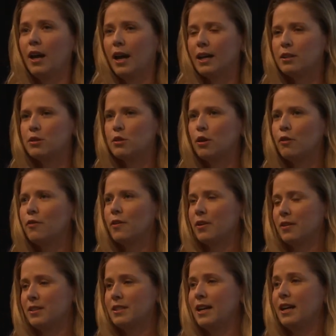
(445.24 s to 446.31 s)
and so far
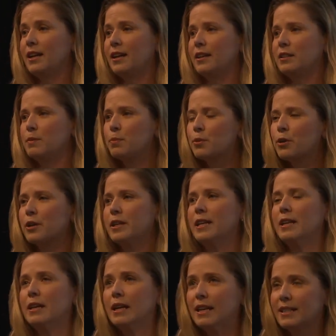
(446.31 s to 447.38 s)
the data is
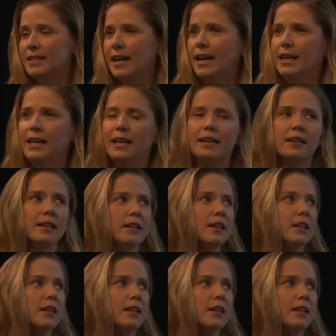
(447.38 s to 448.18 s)
pretty exciting.